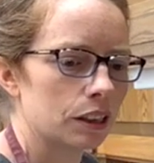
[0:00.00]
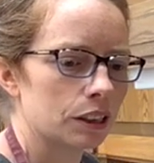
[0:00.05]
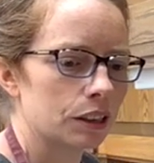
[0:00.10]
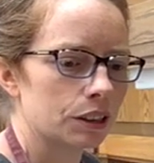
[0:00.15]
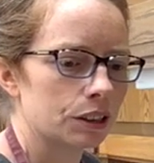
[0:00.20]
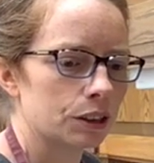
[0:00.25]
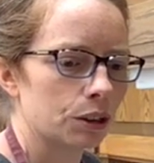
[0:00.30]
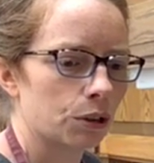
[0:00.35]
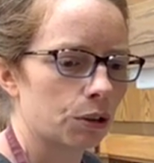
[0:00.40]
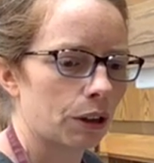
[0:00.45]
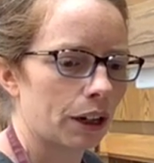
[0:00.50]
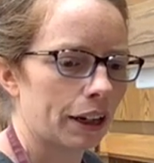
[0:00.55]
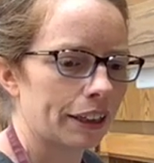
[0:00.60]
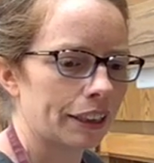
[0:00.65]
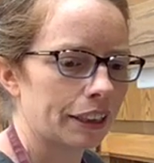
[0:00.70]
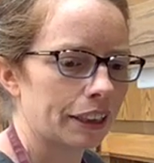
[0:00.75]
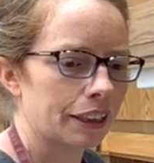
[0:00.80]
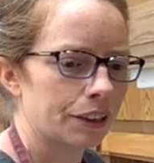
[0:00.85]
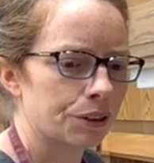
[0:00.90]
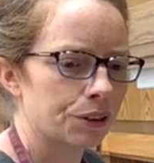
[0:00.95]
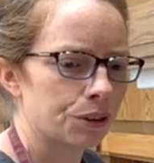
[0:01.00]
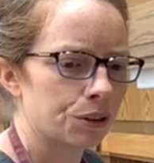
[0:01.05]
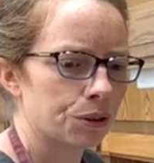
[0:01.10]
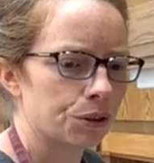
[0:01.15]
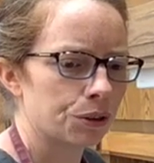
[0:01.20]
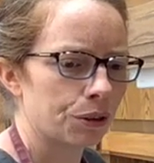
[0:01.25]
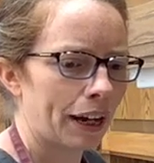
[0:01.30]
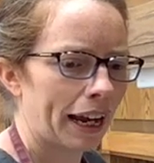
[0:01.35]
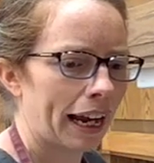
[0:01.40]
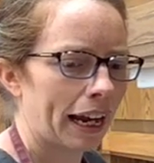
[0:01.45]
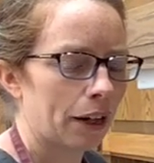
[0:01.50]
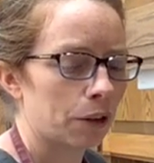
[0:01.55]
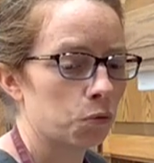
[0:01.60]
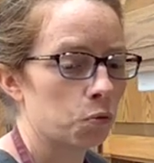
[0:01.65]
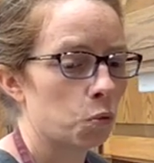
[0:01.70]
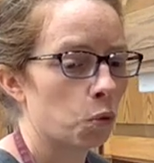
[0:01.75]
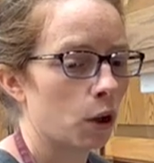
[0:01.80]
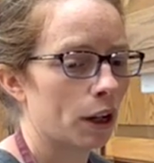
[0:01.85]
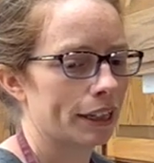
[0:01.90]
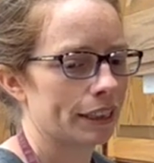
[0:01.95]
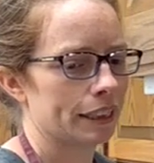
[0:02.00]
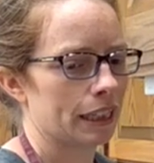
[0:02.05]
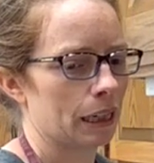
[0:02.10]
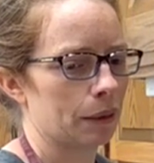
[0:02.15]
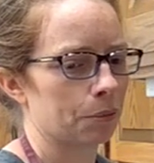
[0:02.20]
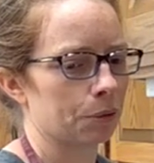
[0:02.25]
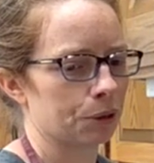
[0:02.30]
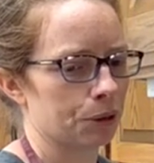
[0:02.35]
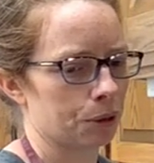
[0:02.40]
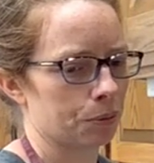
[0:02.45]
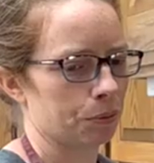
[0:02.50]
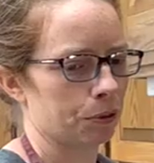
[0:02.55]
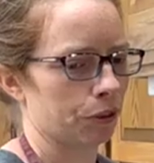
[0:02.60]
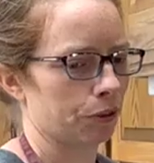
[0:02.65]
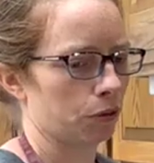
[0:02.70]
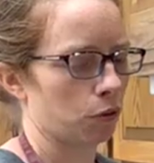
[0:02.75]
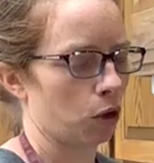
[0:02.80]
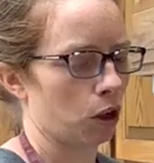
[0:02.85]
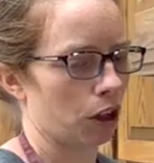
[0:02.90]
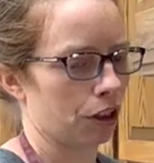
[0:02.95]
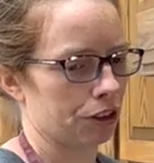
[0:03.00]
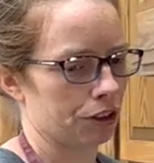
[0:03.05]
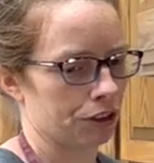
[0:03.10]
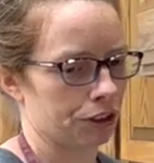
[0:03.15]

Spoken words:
So I need to add 1 tablespoon of water